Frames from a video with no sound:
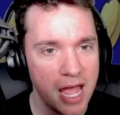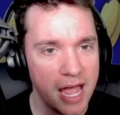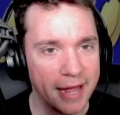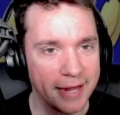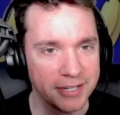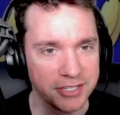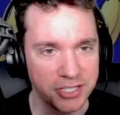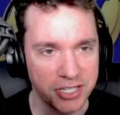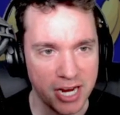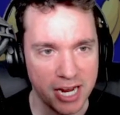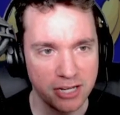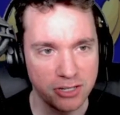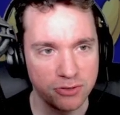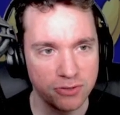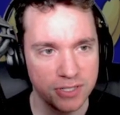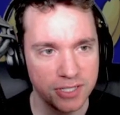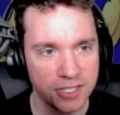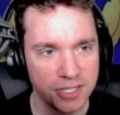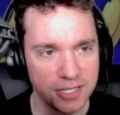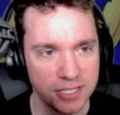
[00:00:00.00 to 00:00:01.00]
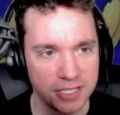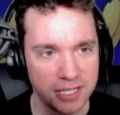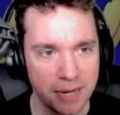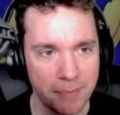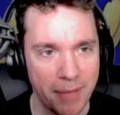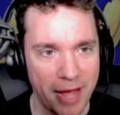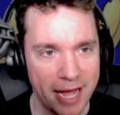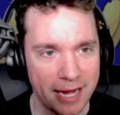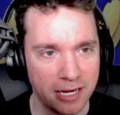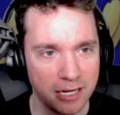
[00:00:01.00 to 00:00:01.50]
Enchantress is a
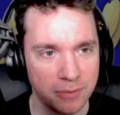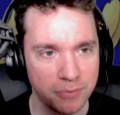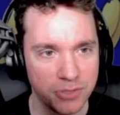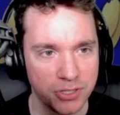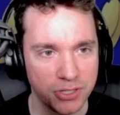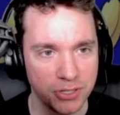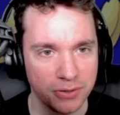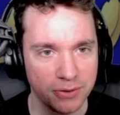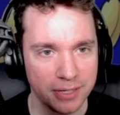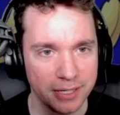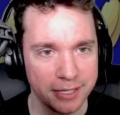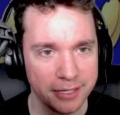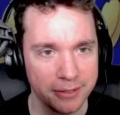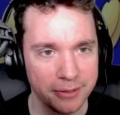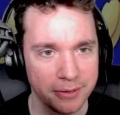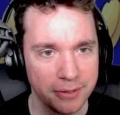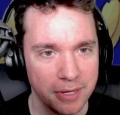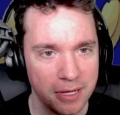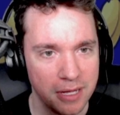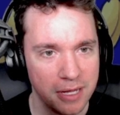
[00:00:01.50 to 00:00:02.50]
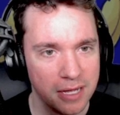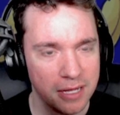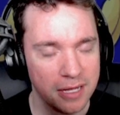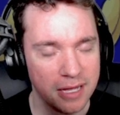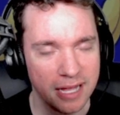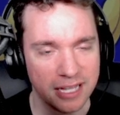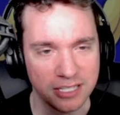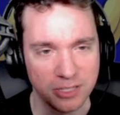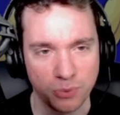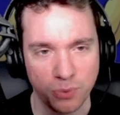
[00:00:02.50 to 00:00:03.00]
backup 0,
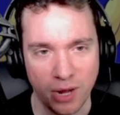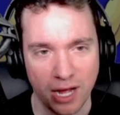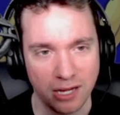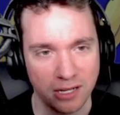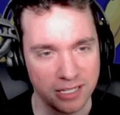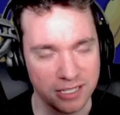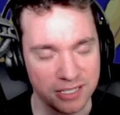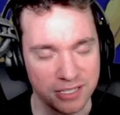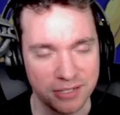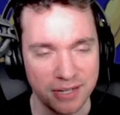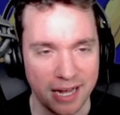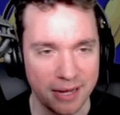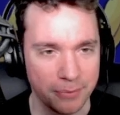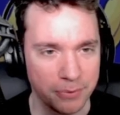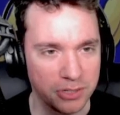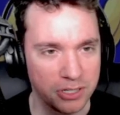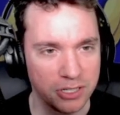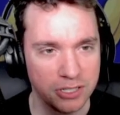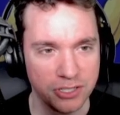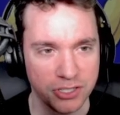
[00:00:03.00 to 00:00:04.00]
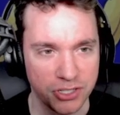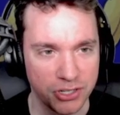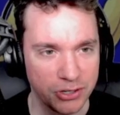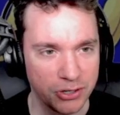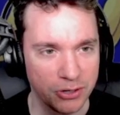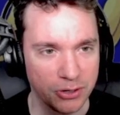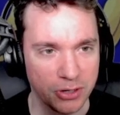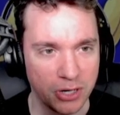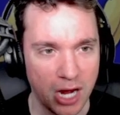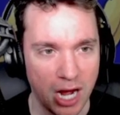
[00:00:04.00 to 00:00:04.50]
as well as I would
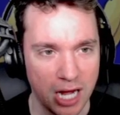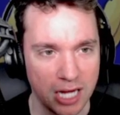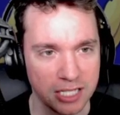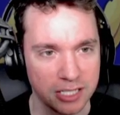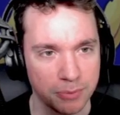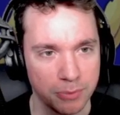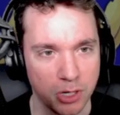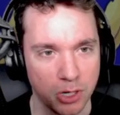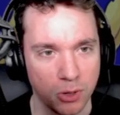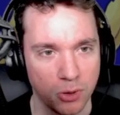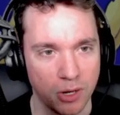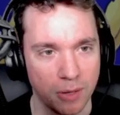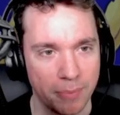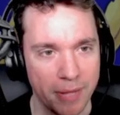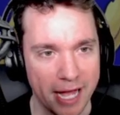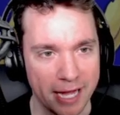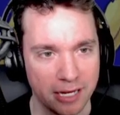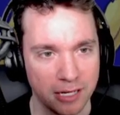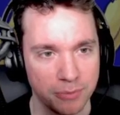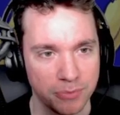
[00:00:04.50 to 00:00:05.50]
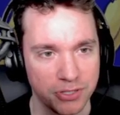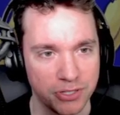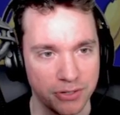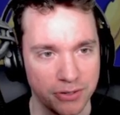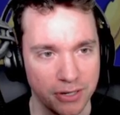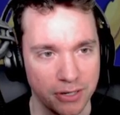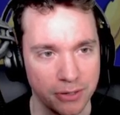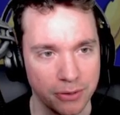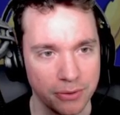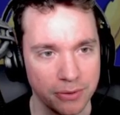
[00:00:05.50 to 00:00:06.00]
consider Cosmo a backup
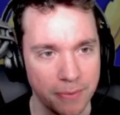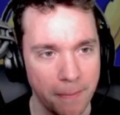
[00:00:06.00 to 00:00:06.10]
0.